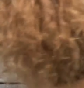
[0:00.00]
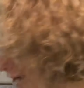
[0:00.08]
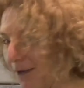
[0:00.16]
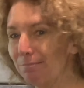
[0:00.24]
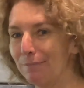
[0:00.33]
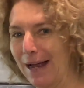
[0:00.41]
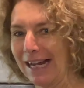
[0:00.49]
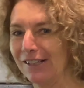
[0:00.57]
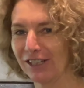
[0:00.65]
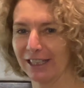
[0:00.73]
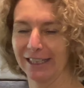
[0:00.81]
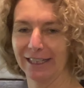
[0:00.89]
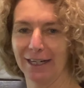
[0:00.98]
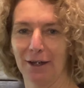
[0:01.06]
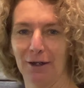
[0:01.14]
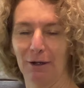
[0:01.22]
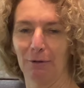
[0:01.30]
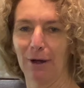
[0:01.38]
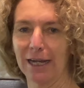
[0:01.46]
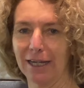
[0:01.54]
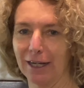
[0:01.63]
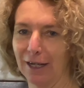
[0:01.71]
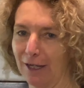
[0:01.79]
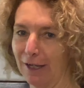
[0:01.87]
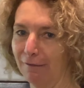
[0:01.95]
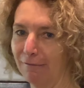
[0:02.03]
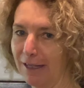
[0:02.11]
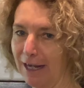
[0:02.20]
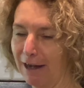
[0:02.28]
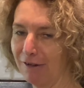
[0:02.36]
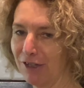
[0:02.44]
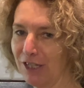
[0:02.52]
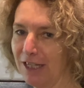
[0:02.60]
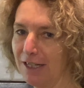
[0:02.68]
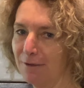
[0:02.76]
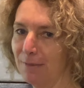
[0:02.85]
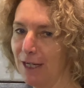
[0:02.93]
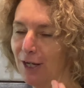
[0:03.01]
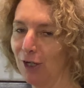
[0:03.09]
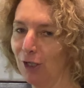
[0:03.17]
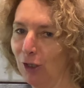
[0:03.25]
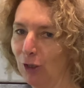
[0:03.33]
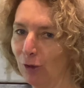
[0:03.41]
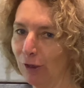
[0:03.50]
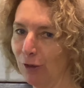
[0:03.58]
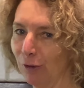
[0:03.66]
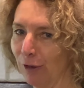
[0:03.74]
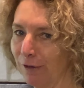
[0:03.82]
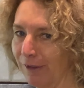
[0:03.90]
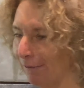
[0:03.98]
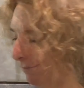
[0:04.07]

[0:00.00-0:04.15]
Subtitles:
I'm patiently waiting for the arancini to be golden all over.